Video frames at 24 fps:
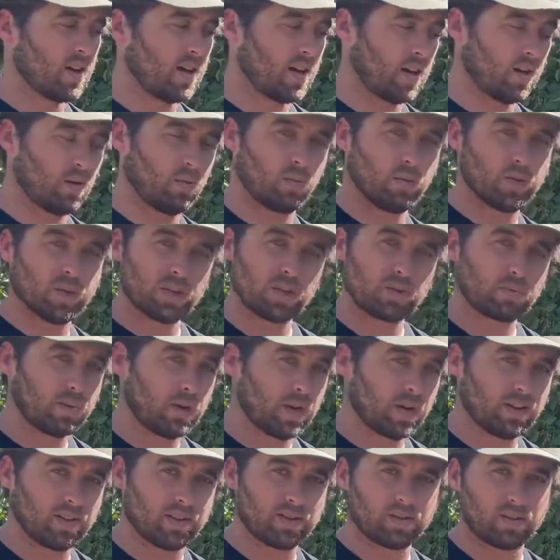And we just
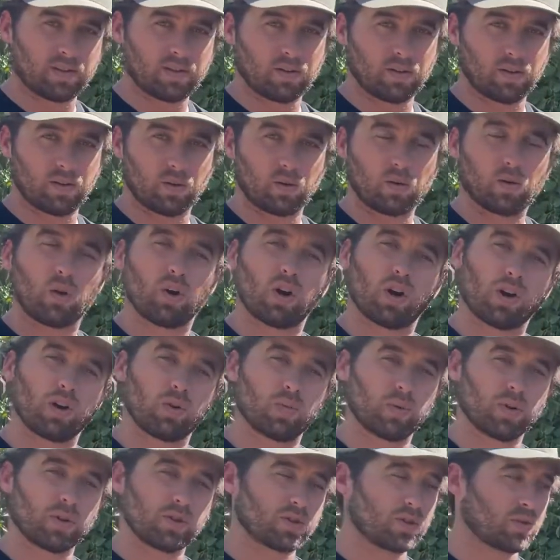buy this at the local
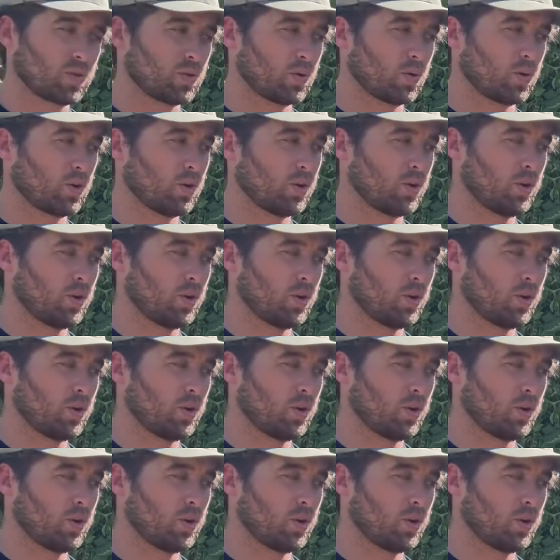hardware store.